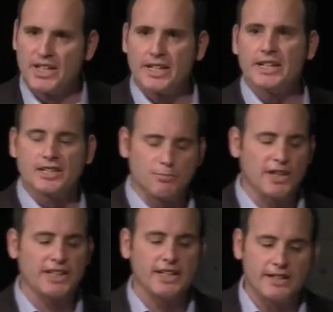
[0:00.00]
be
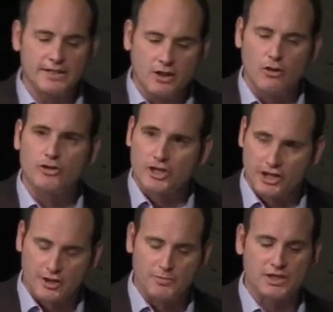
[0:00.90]
explained in those
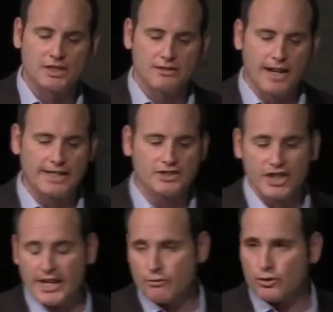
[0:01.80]
terms, right?
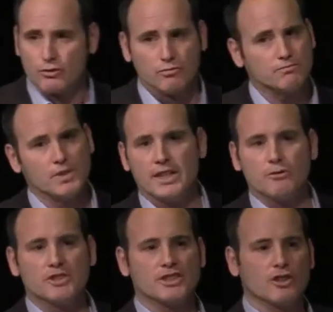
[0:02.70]
J. Crew,
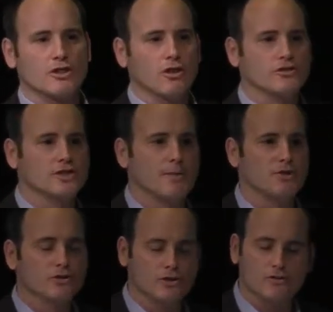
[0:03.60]
which has closed a
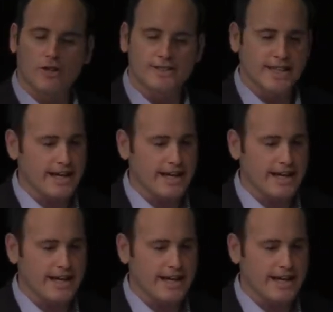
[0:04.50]
number of stores across